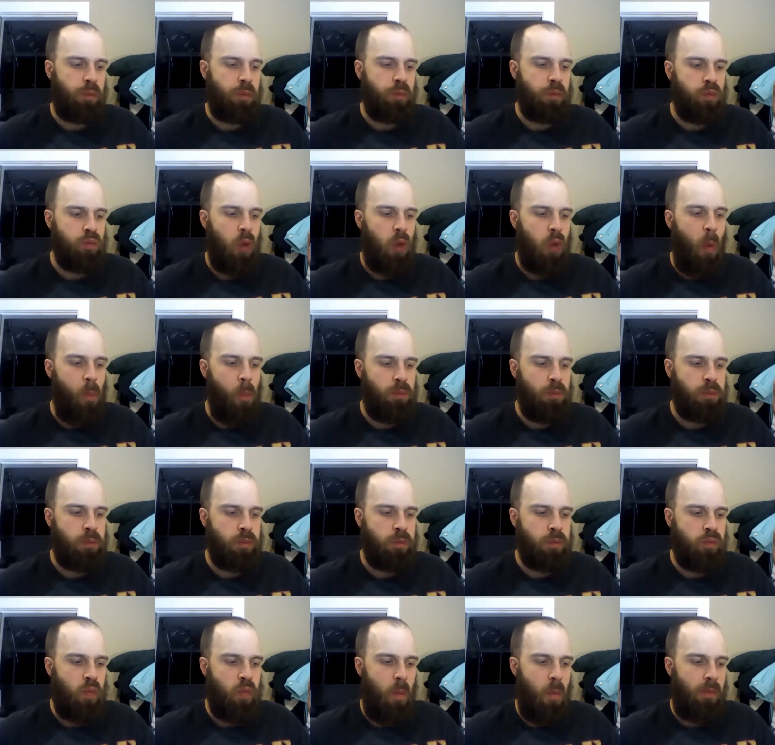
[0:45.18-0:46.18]

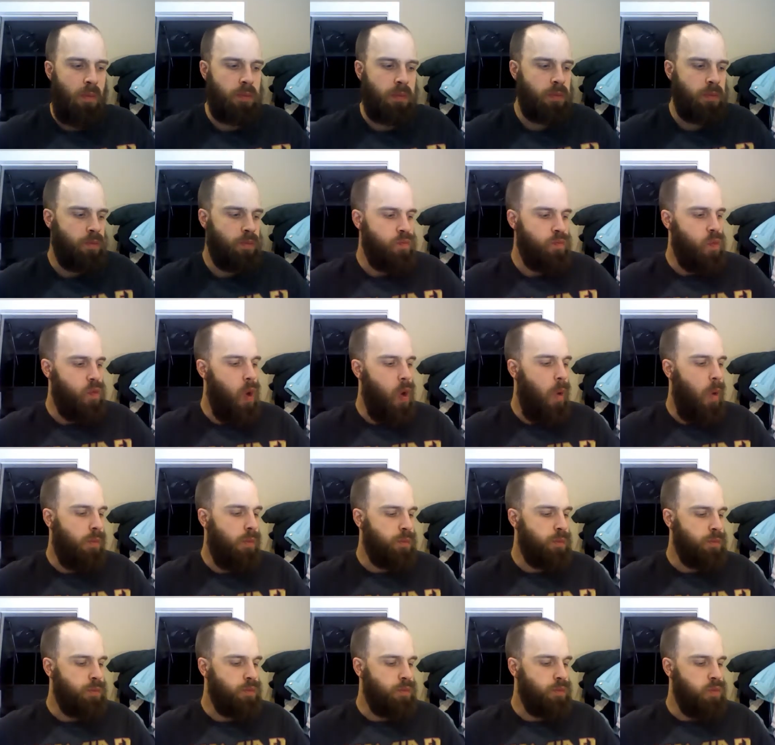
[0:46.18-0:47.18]

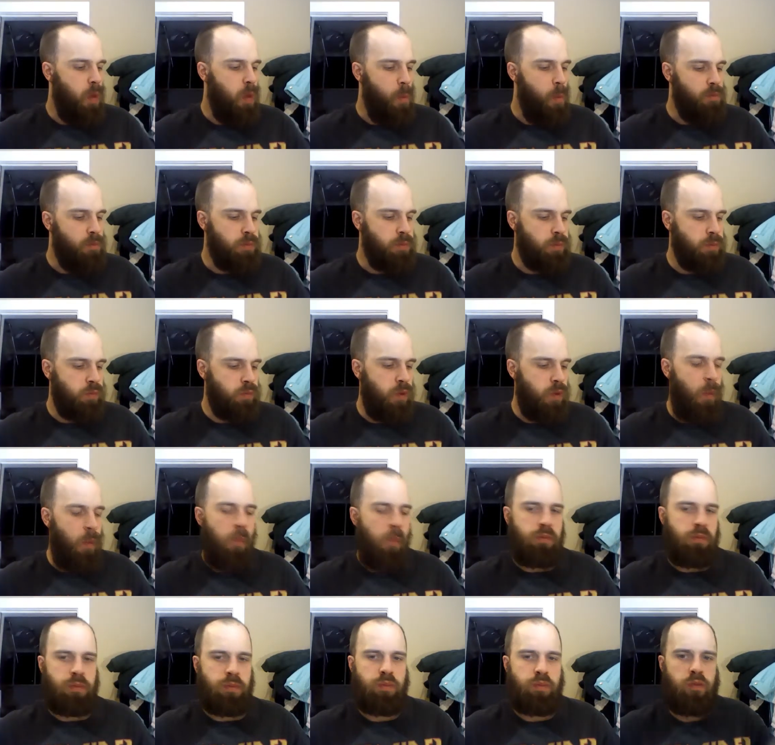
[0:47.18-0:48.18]

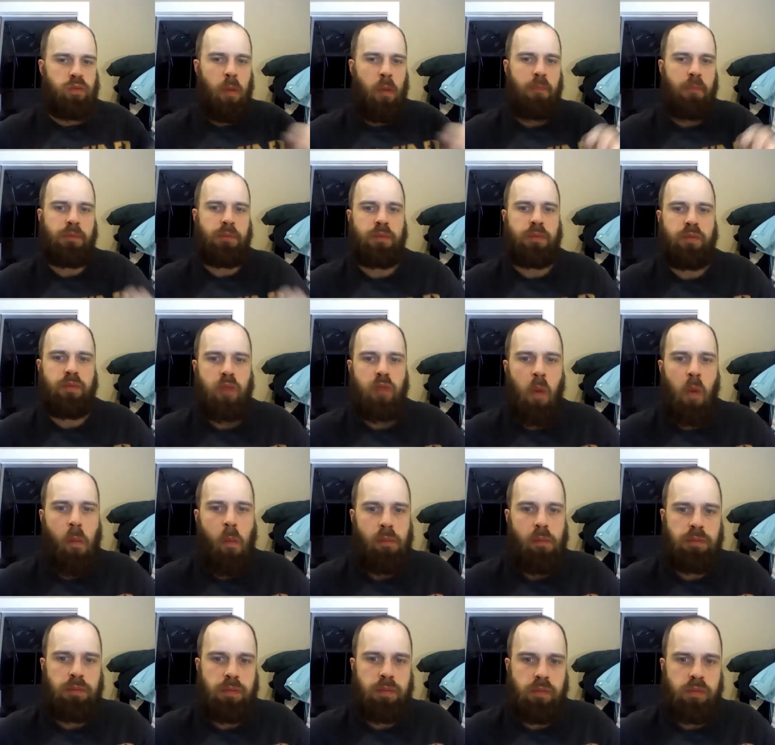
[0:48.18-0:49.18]

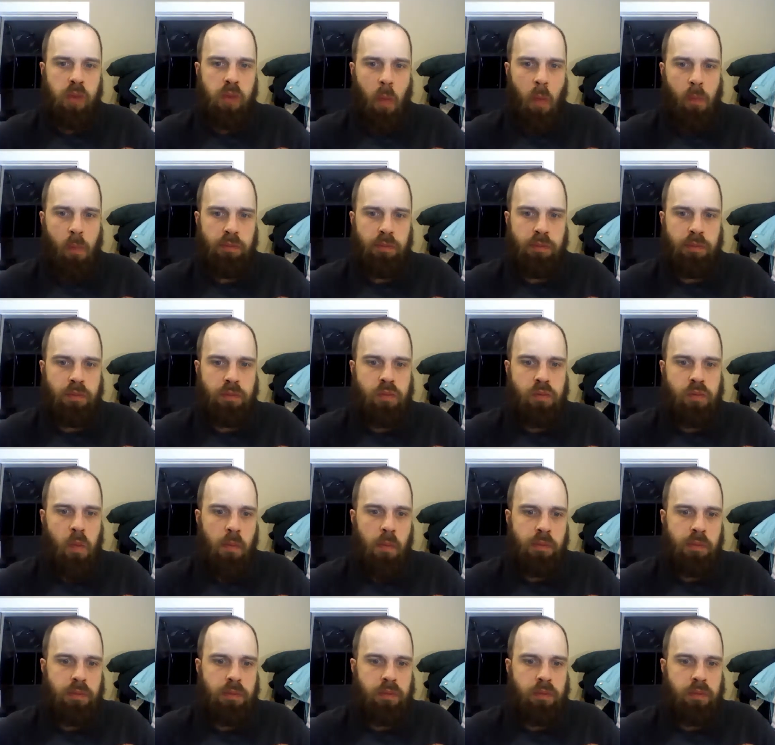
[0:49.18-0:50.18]

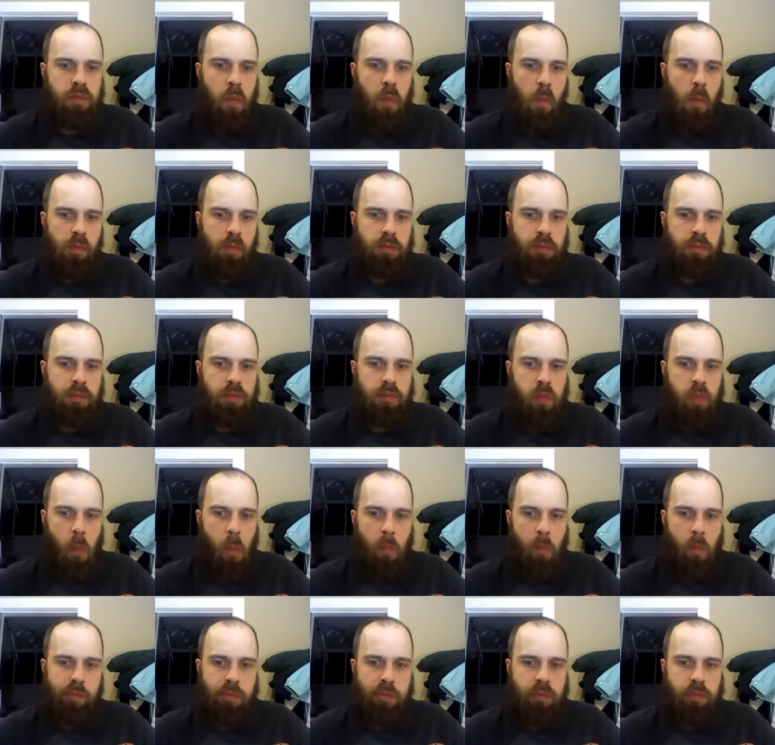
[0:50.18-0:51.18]

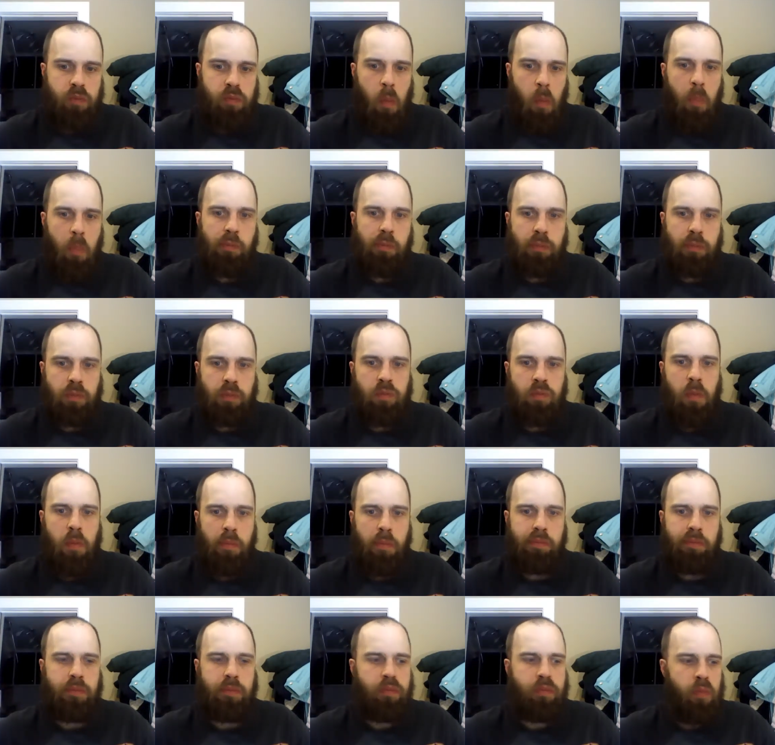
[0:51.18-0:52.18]

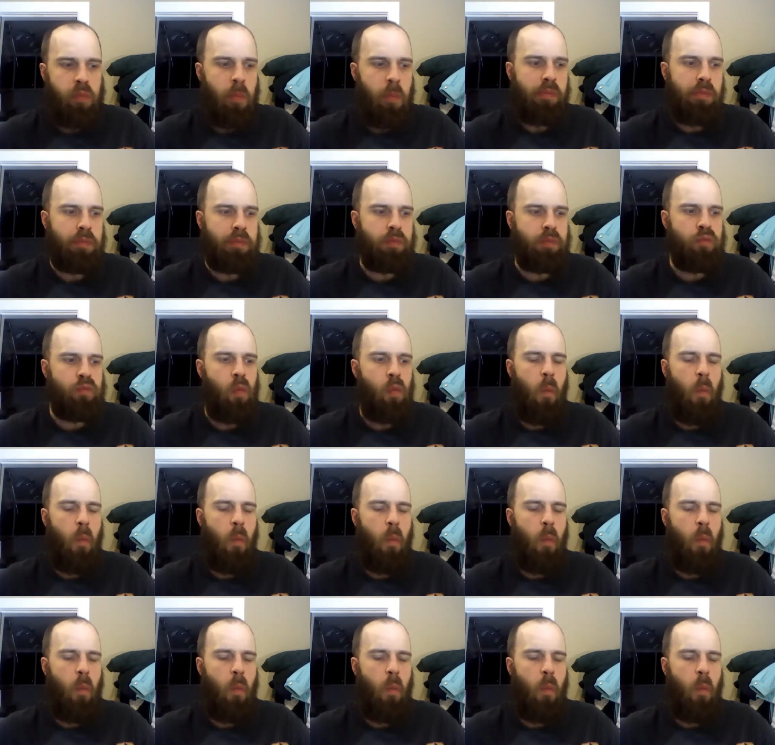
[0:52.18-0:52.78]
(no one is talking)